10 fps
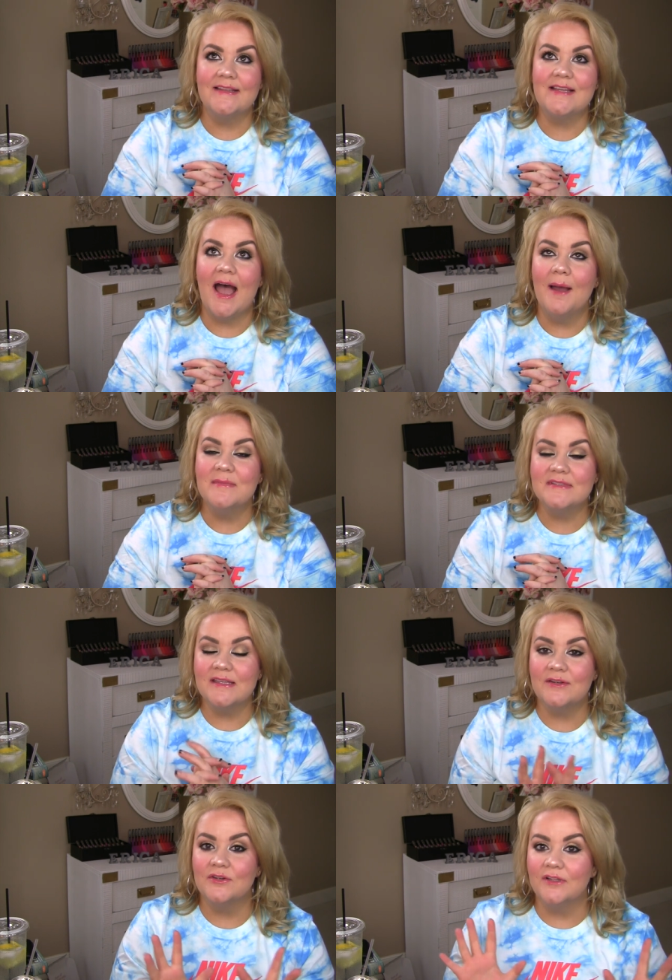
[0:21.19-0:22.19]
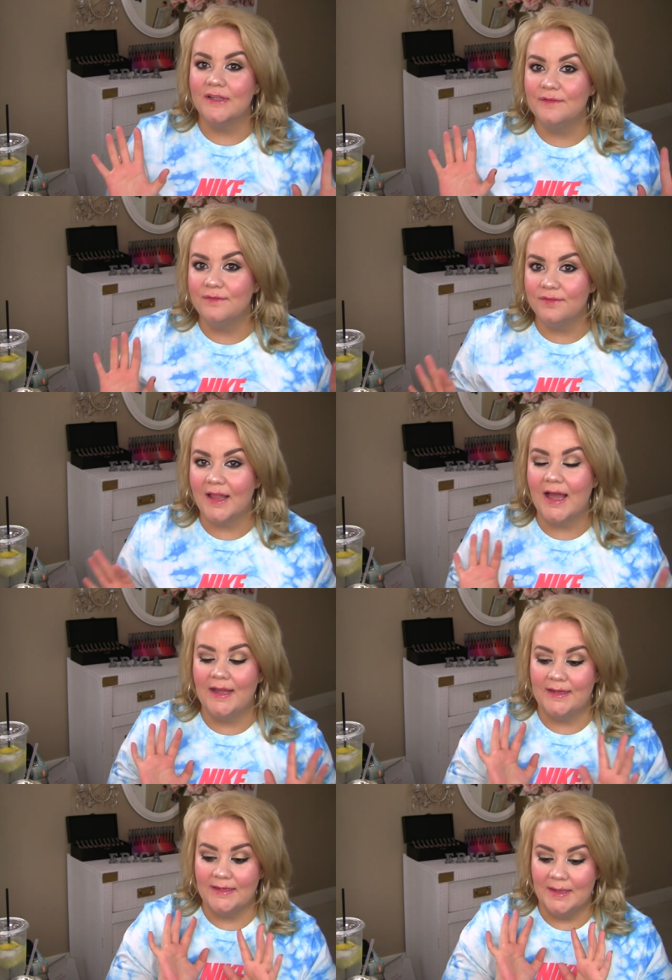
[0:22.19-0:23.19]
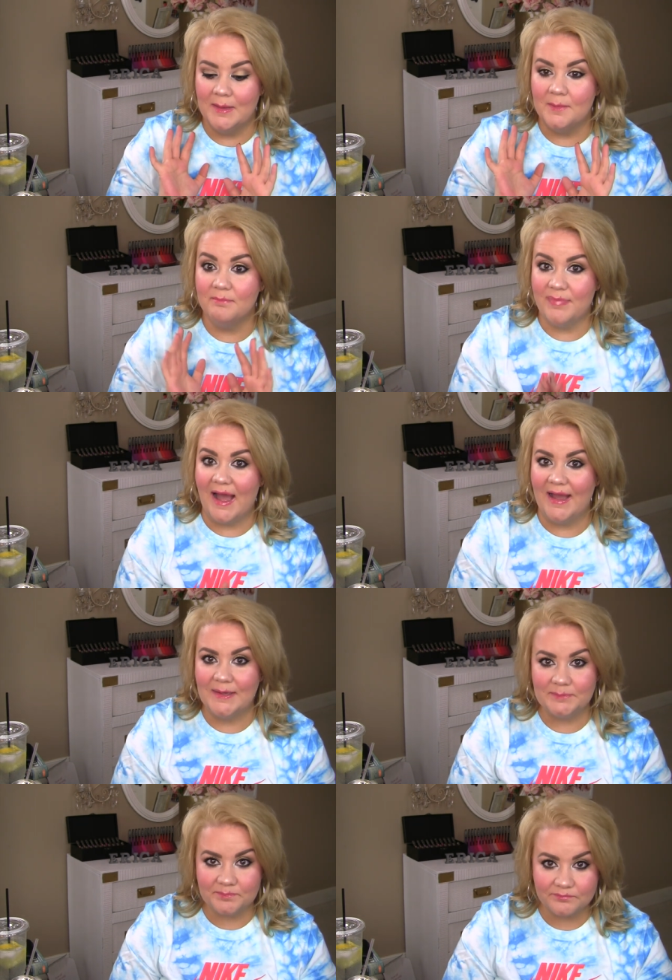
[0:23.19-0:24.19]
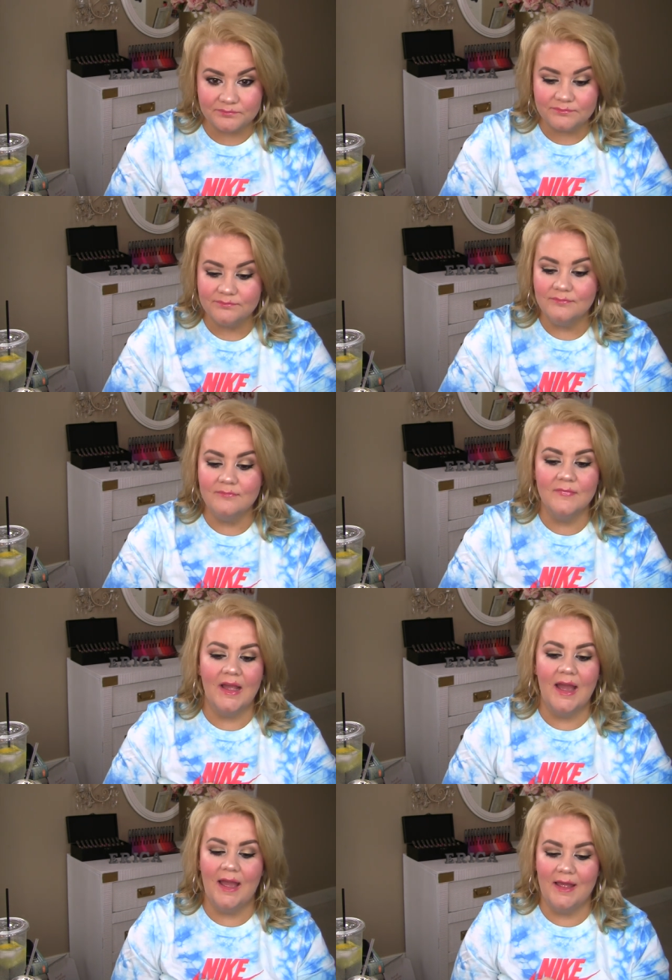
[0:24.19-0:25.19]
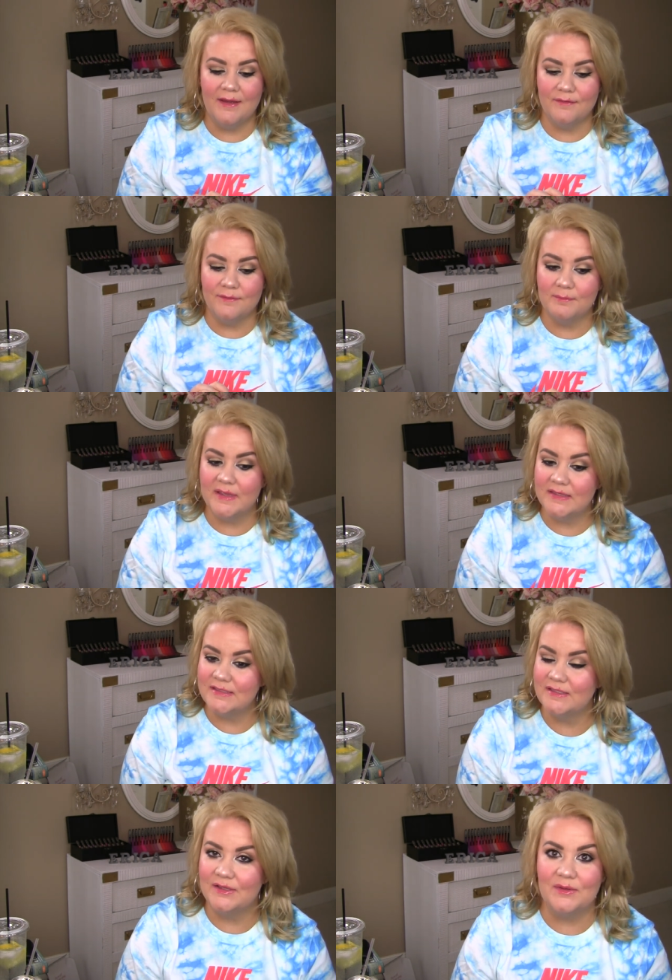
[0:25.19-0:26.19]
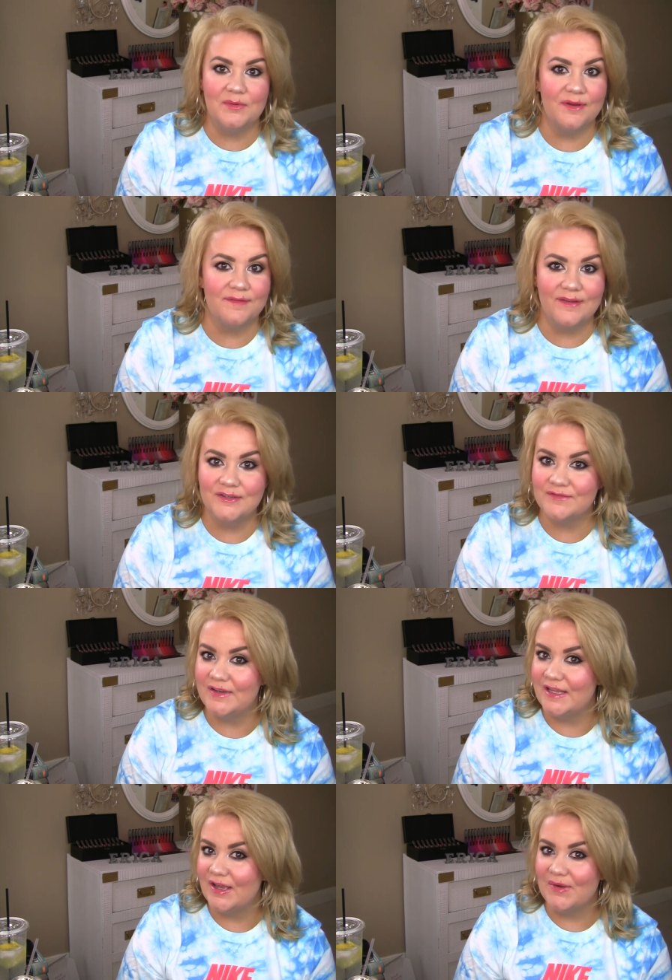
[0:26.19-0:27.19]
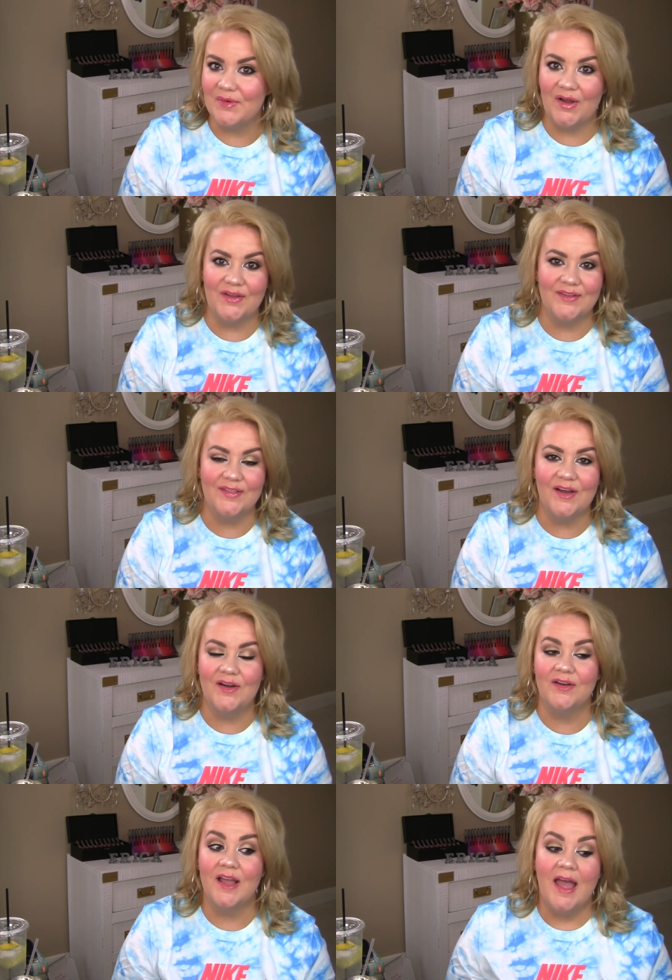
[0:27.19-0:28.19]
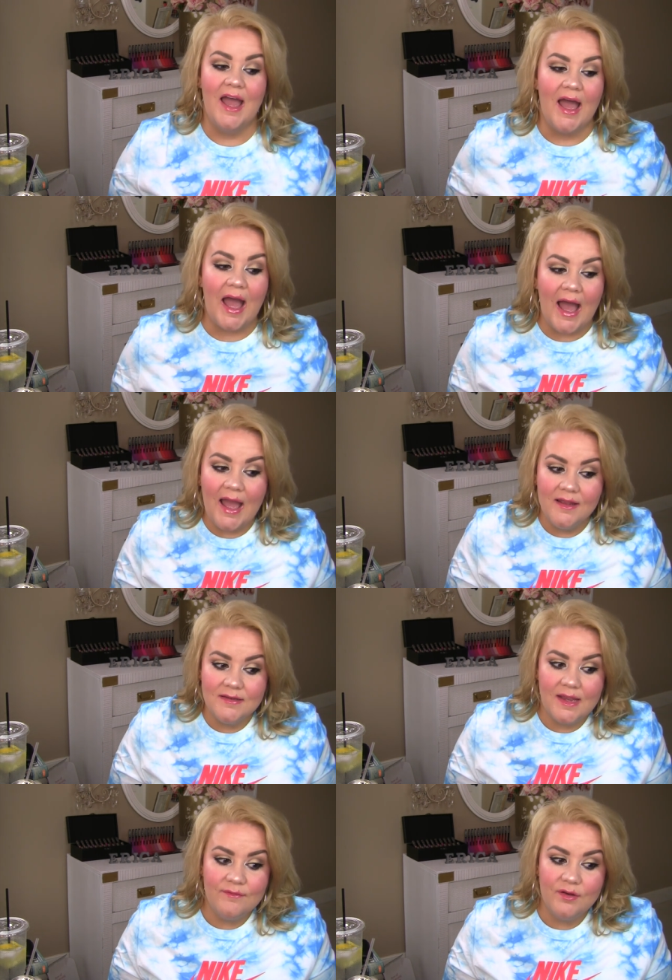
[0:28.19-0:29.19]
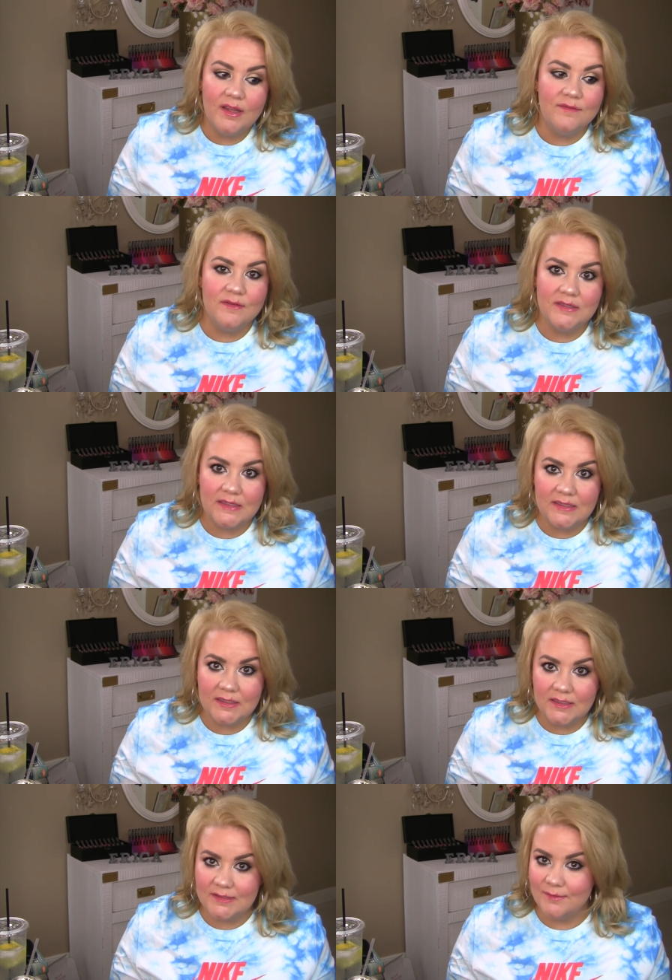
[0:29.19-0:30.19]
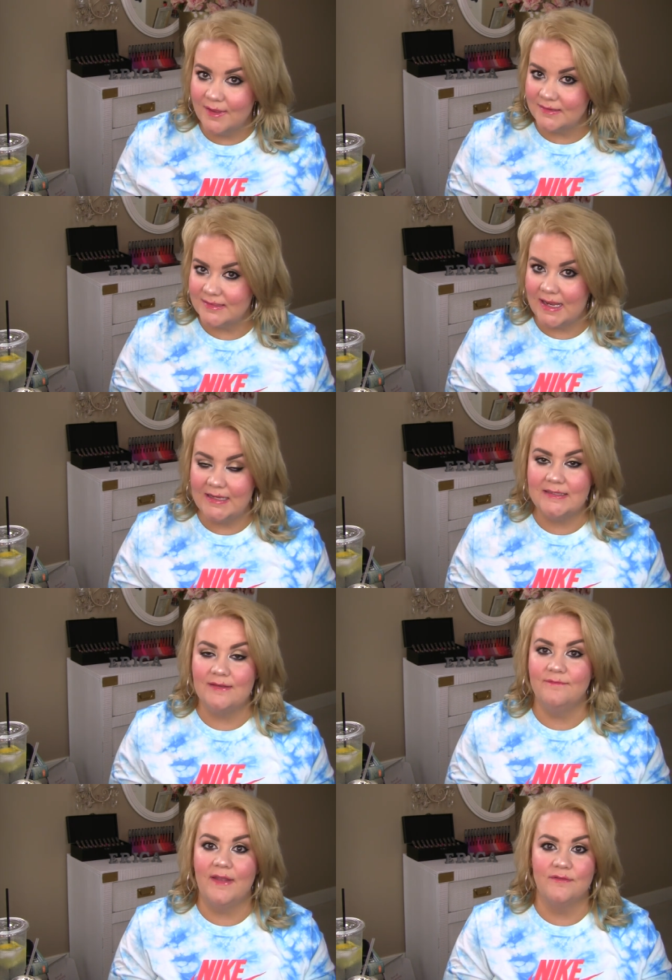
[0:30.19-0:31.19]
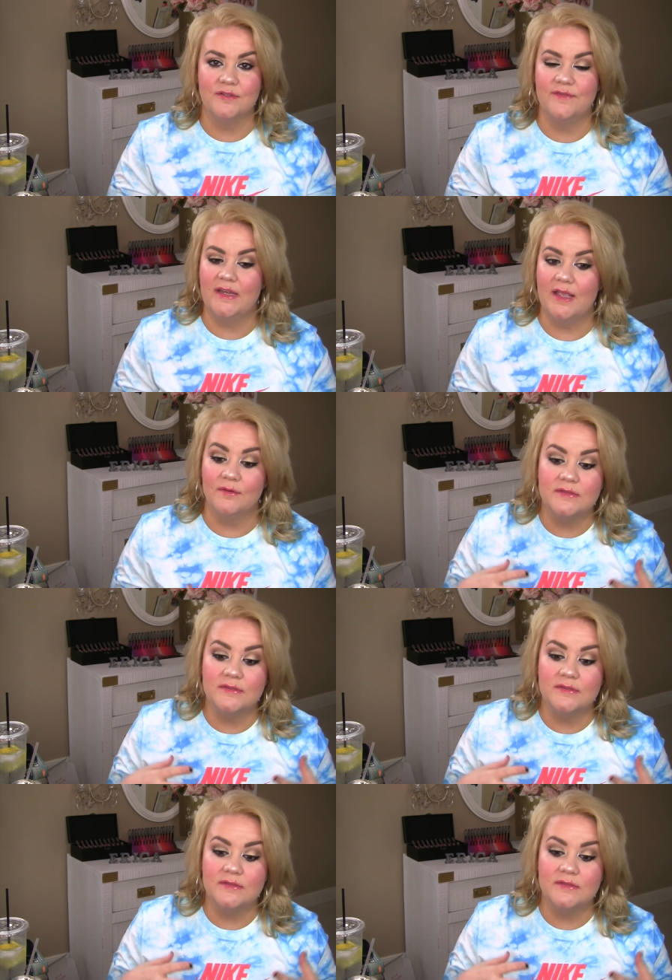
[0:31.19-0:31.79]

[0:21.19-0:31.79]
Time is literally flying by. I have meant to do a favorites video all along. I never even did a 2018 favorites video.